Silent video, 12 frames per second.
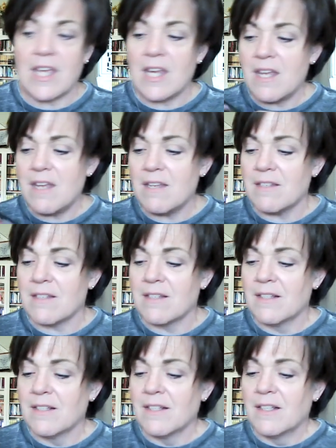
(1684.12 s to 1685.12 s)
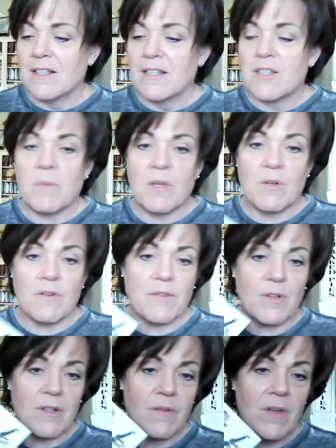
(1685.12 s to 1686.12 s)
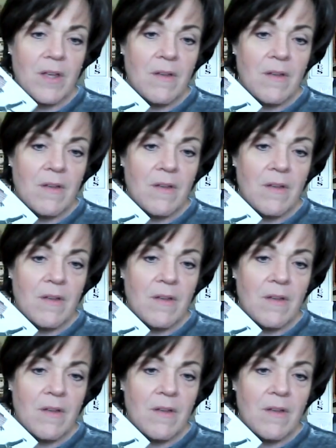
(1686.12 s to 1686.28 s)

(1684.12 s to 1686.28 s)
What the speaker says: it? It's beautiful.